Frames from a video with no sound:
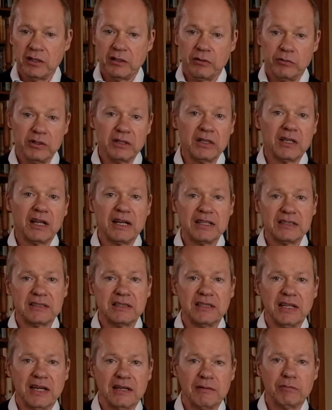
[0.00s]
realized
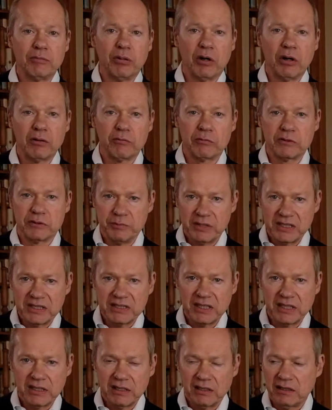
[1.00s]
that that part was
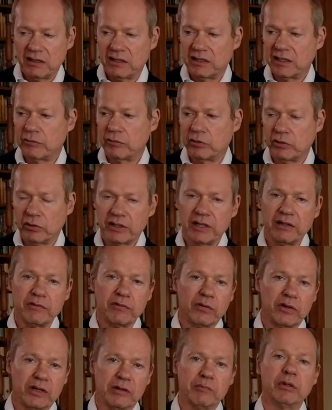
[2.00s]
missing, and they were looking
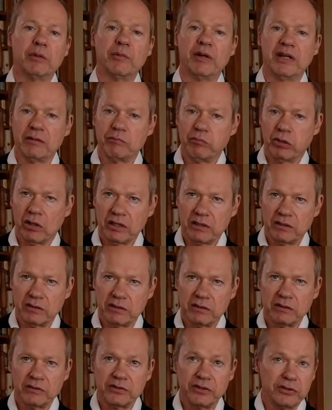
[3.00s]
for an implementing
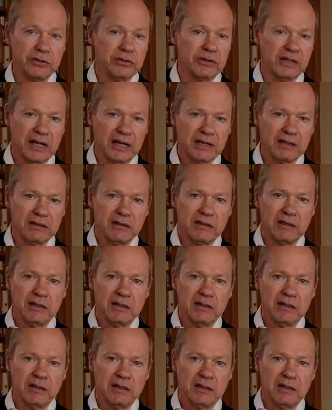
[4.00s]
partner to do that.